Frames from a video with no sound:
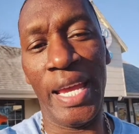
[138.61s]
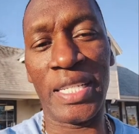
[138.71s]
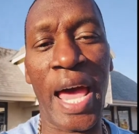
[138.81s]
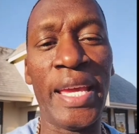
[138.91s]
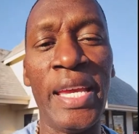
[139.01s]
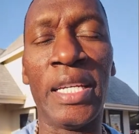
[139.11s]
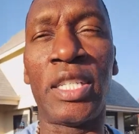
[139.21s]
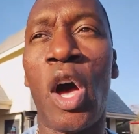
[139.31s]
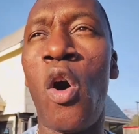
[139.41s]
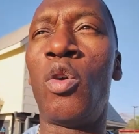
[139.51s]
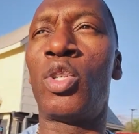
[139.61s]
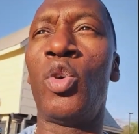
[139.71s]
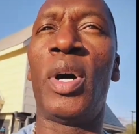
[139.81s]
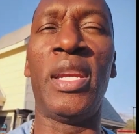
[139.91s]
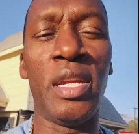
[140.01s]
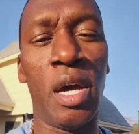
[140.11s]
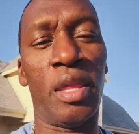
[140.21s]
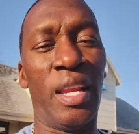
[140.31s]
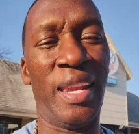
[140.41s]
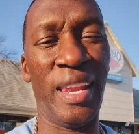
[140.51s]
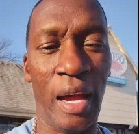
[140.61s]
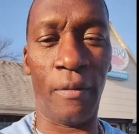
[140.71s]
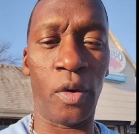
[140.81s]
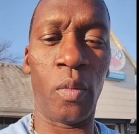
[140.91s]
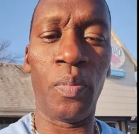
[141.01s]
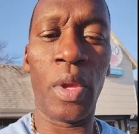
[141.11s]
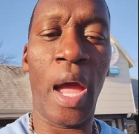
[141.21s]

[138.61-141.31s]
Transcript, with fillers: It's like he has gone to another level.